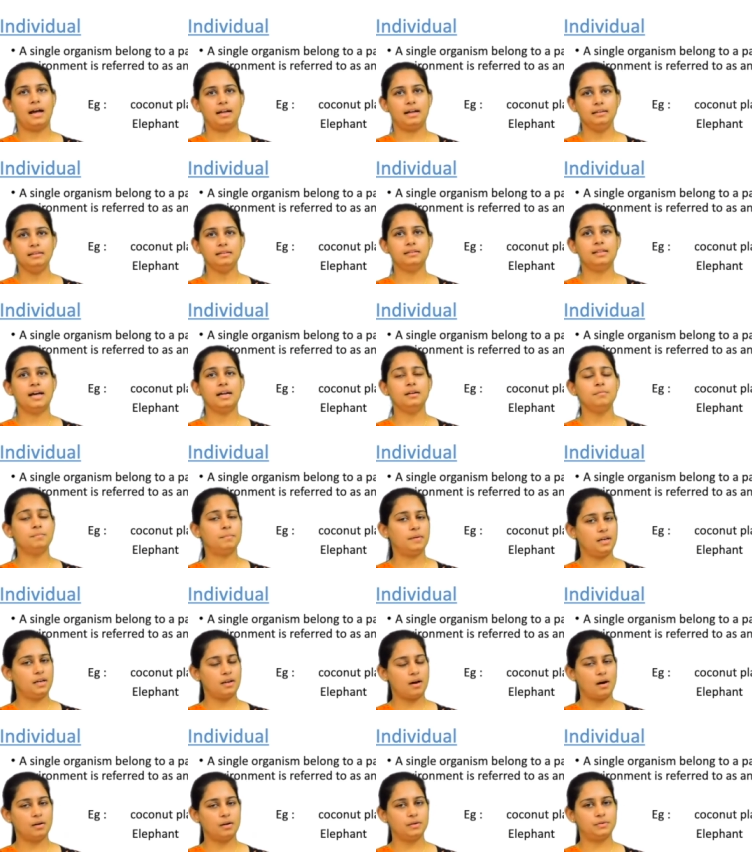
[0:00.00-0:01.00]
and that
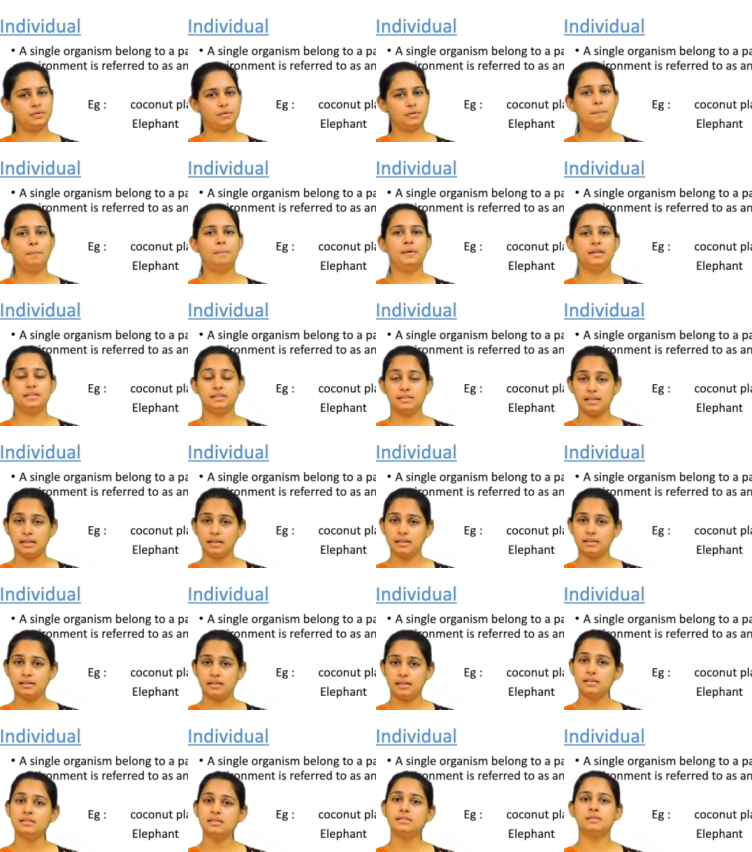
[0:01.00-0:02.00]
belong to a
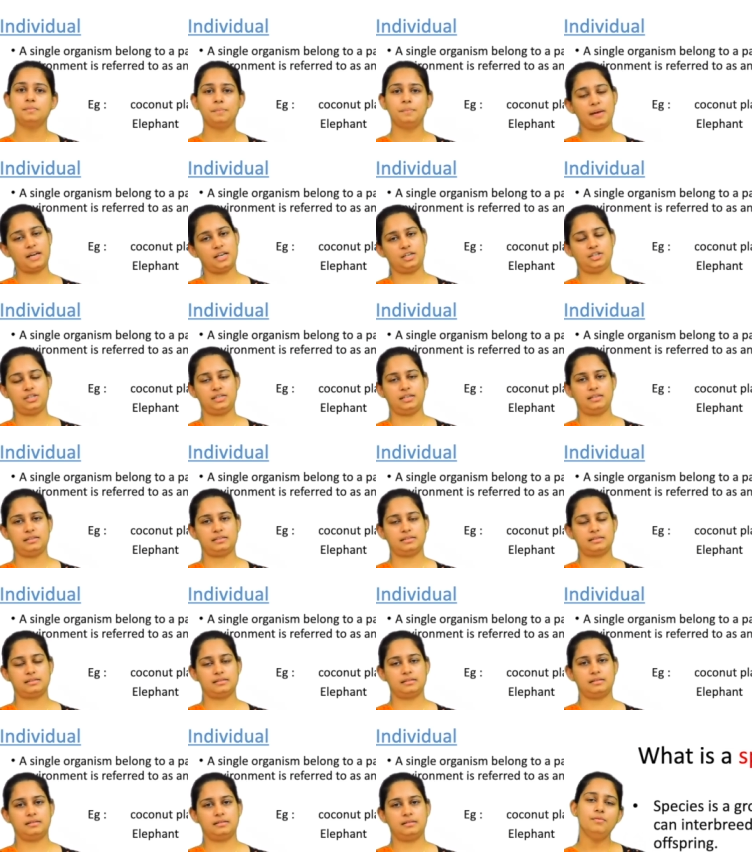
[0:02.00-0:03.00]
particular
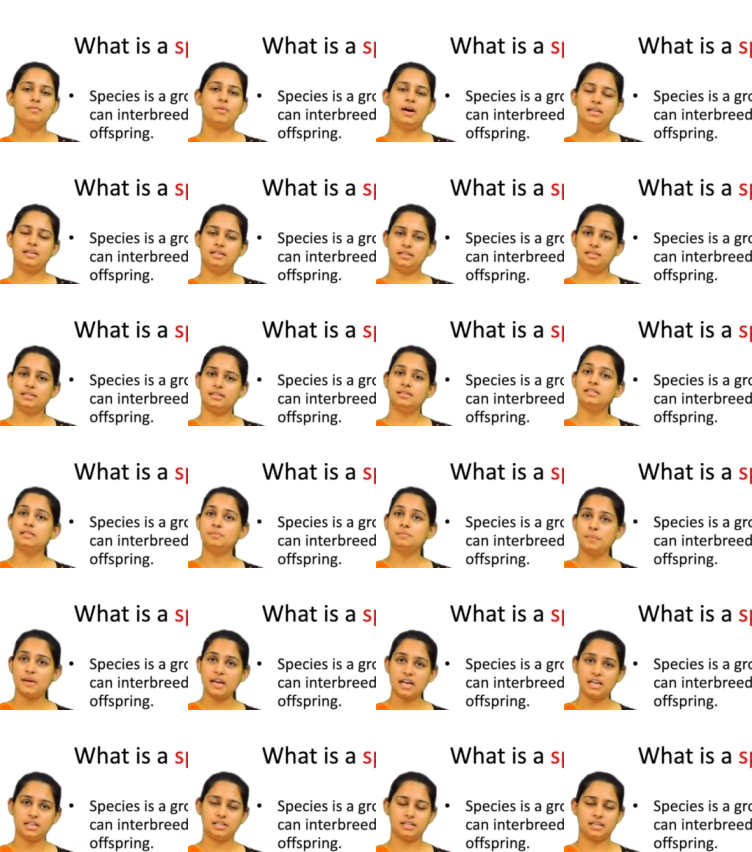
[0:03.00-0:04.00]
species. Then what is a
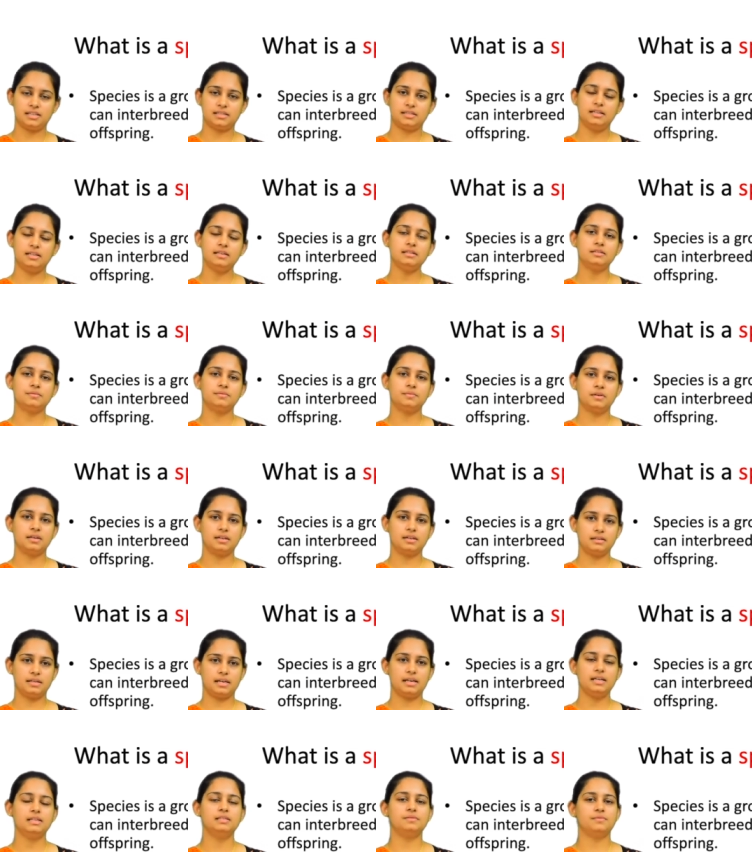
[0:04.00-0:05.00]
species? This
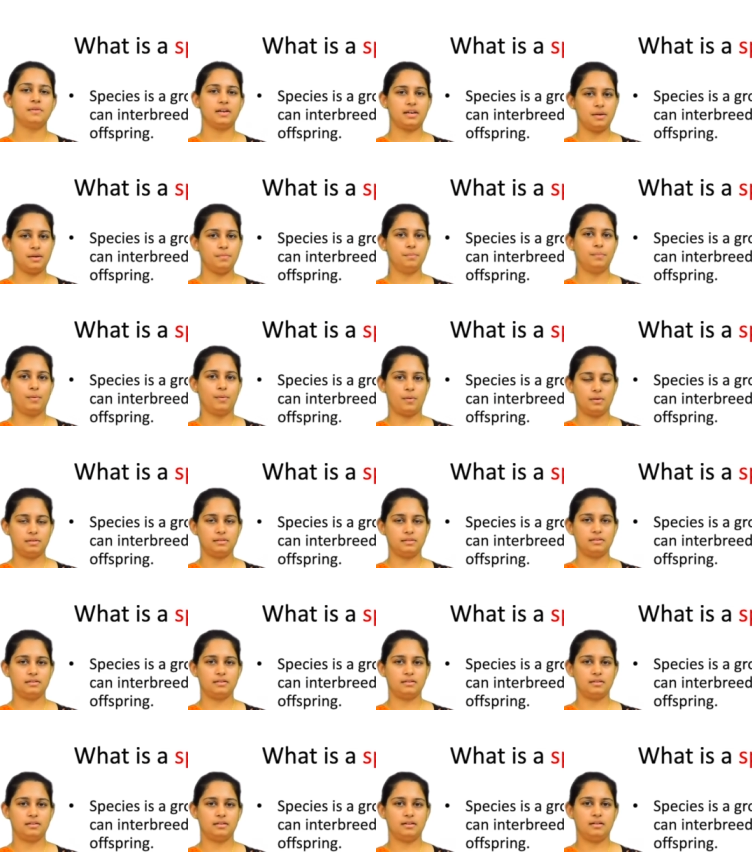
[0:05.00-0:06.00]
word is very
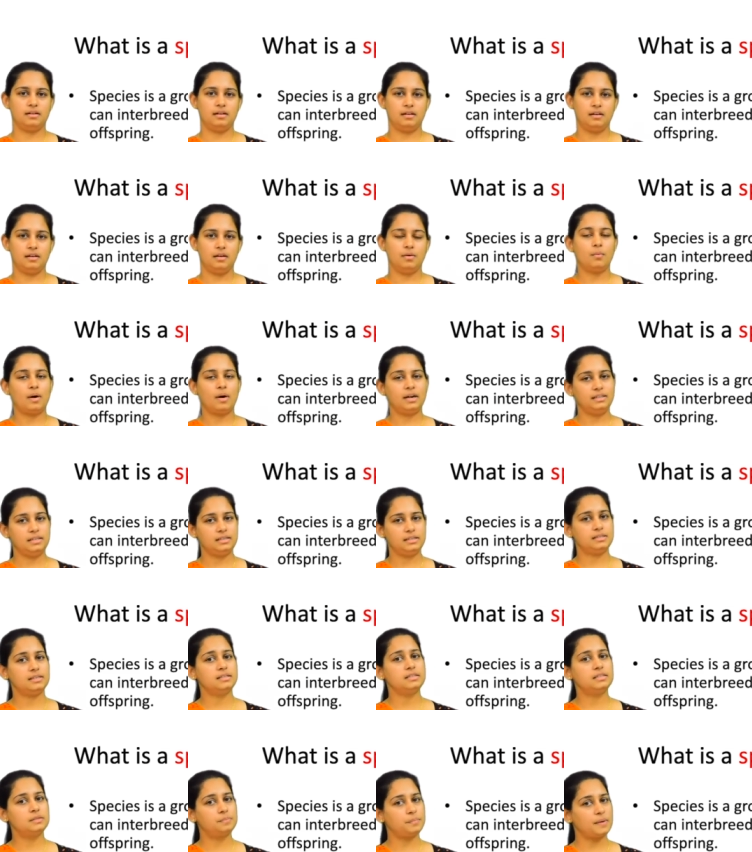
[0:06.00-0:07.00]
important. What
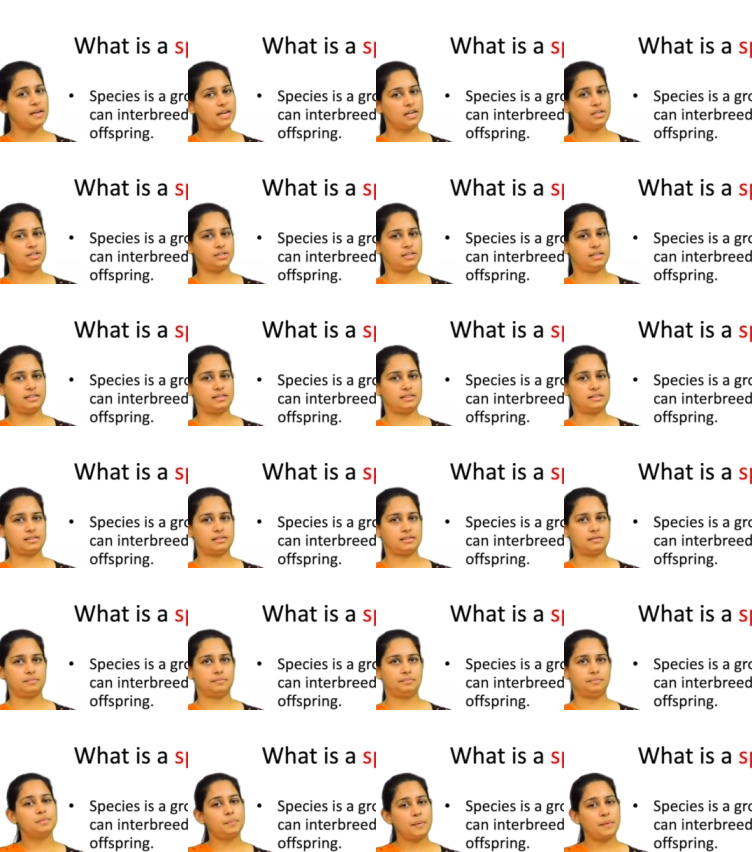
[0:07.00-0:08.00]
is a
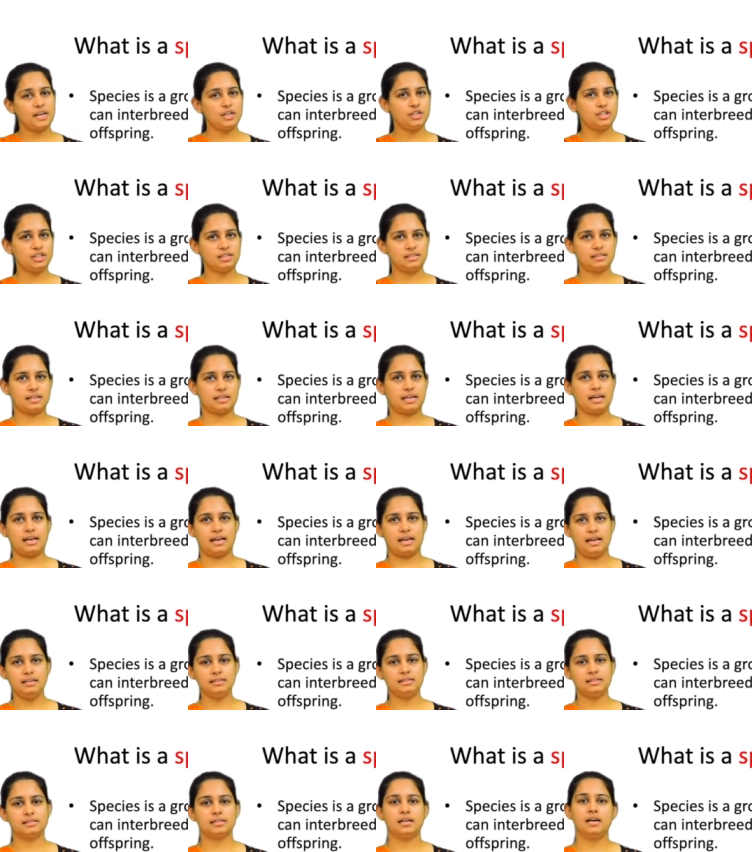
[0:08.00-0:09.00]
species? Species
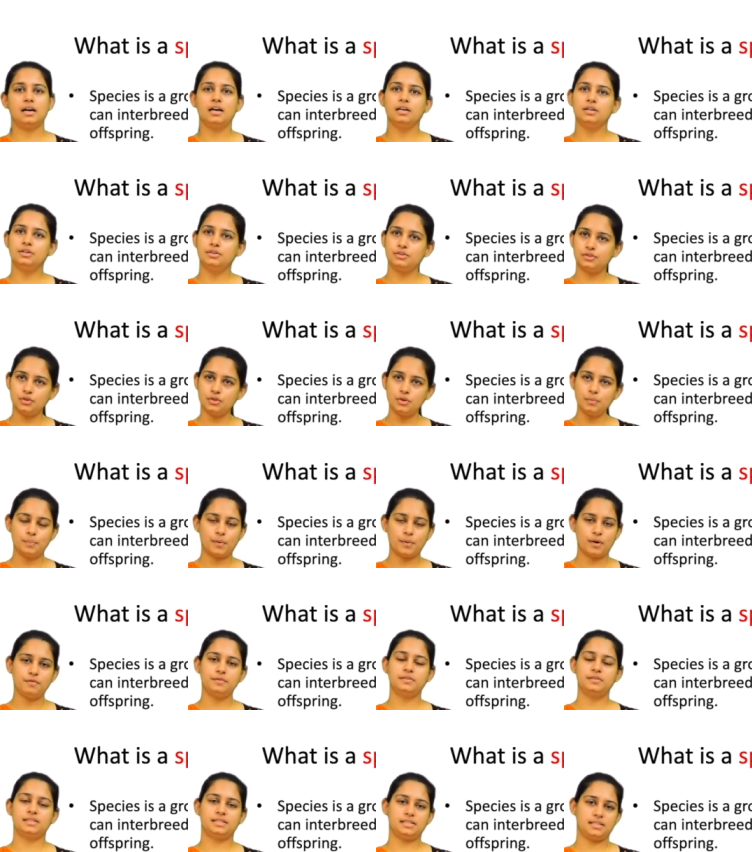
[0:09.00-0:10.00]
is a group
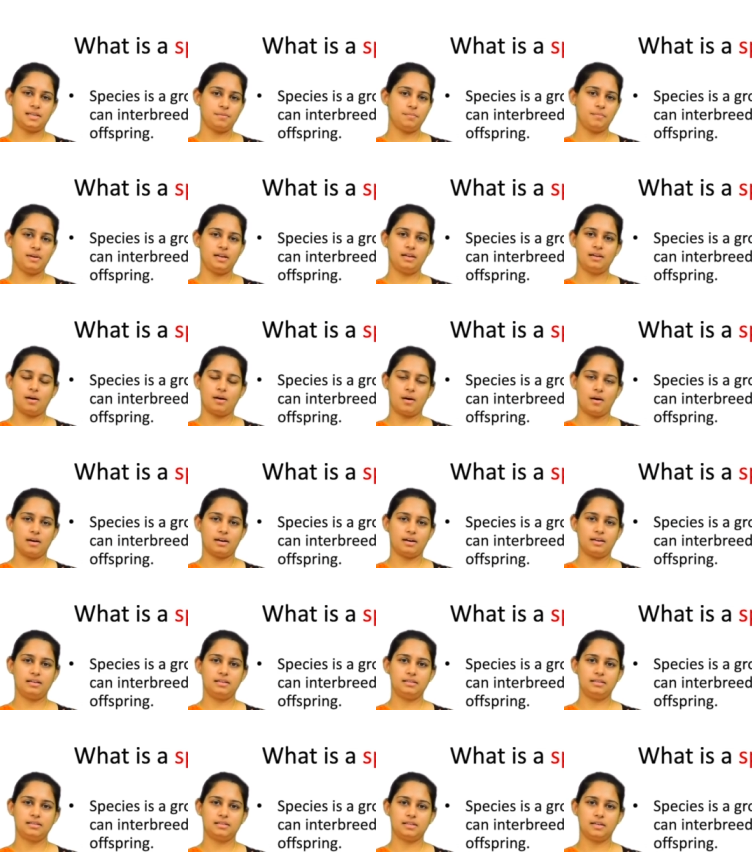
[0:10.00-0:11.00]
of similar
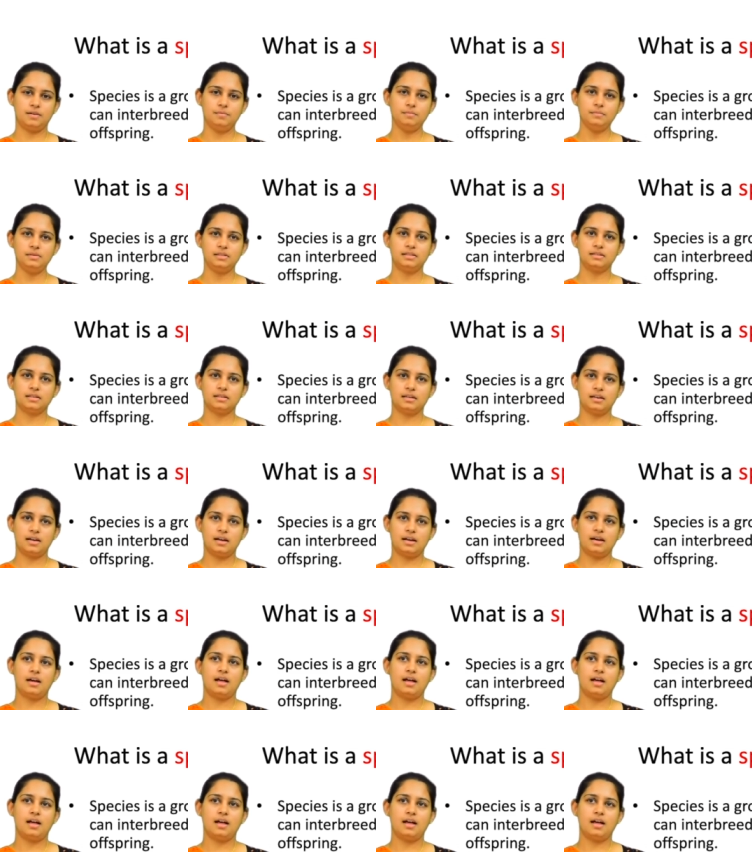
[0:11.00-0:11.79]
organisms